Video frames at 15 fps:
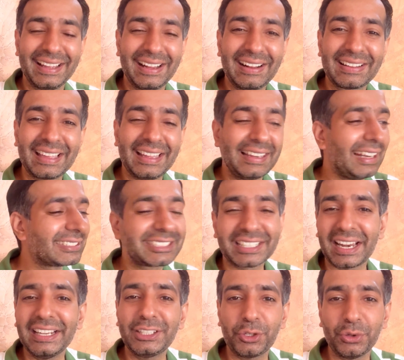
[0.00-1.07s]
Okay, let's
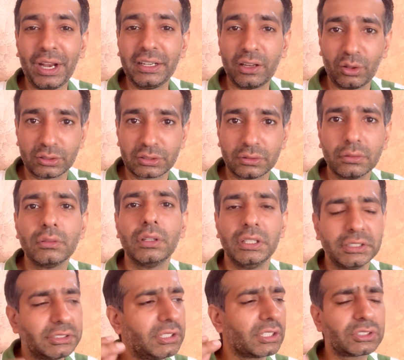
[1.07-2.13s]
try tonight also.
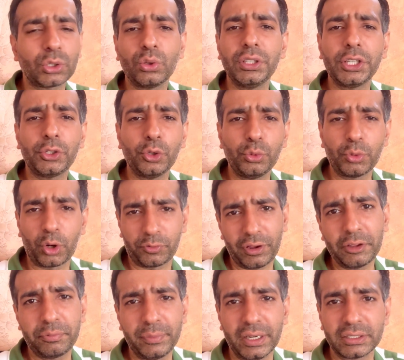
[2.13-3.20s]
It's just only 2 or
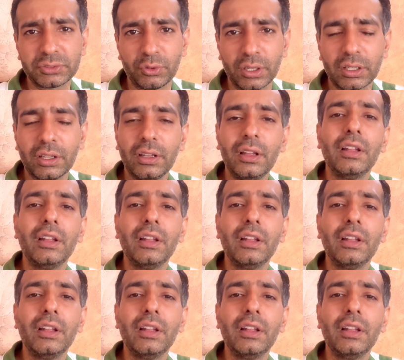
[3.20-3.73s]
5 minutes work.